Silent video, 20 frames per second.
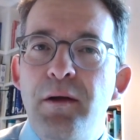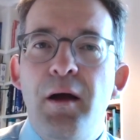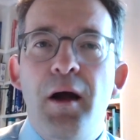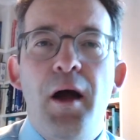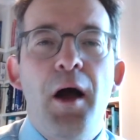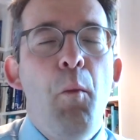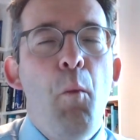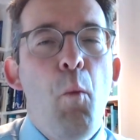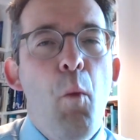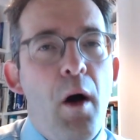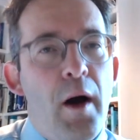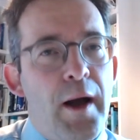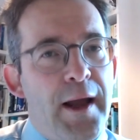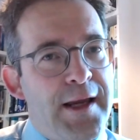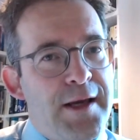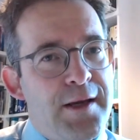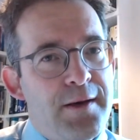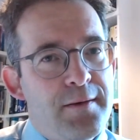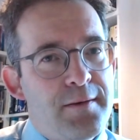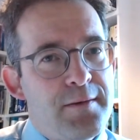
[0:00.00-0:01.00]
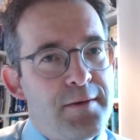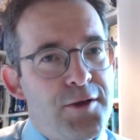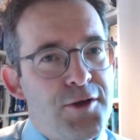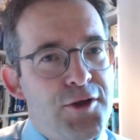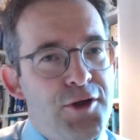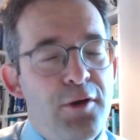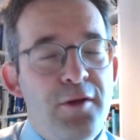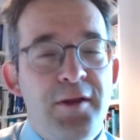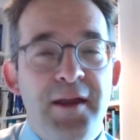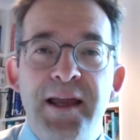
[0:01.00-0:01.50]
And why do
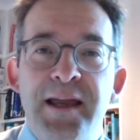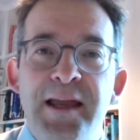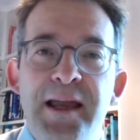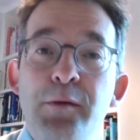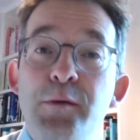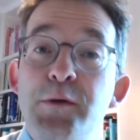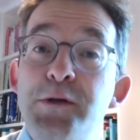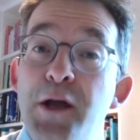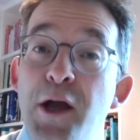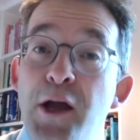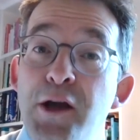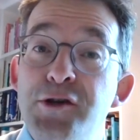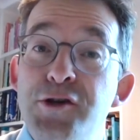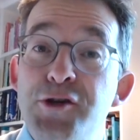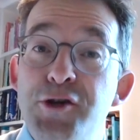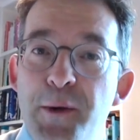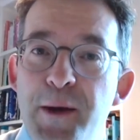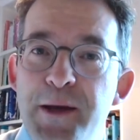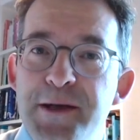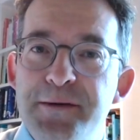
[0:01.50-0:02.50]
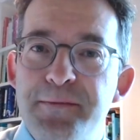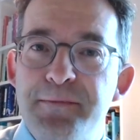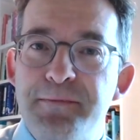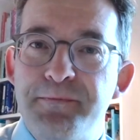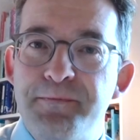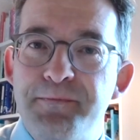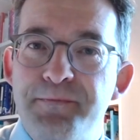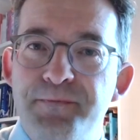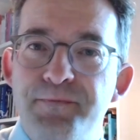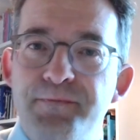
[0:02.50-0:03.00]
you think he was going to do it?
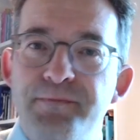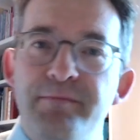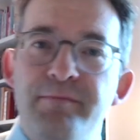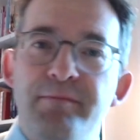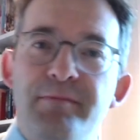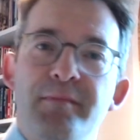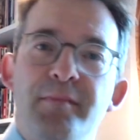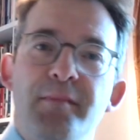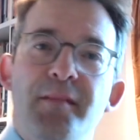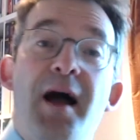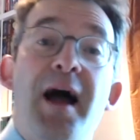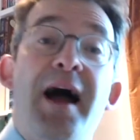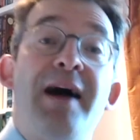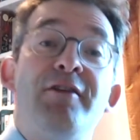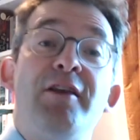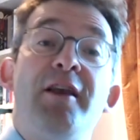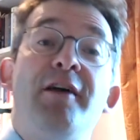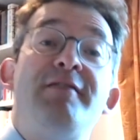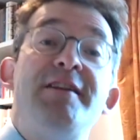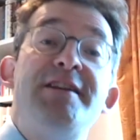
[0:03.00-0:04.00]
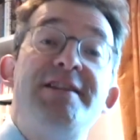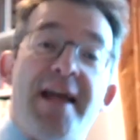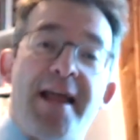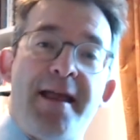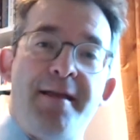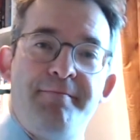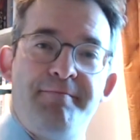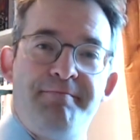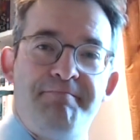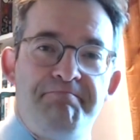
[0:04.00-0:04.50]
Have a lovely day.
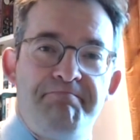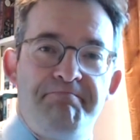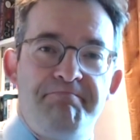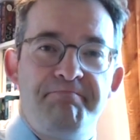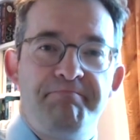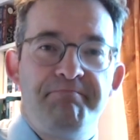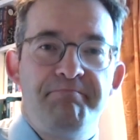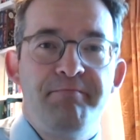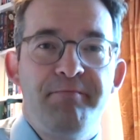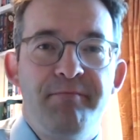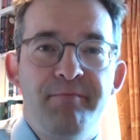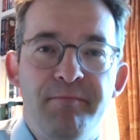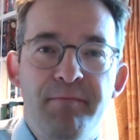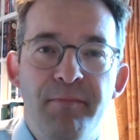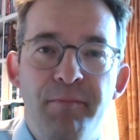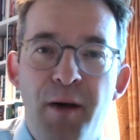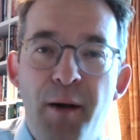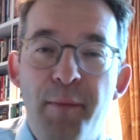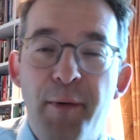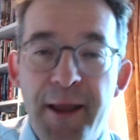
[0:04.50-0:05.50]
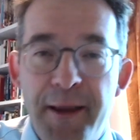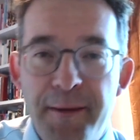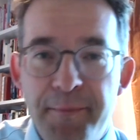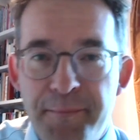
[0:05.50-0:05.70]
Bye-bye.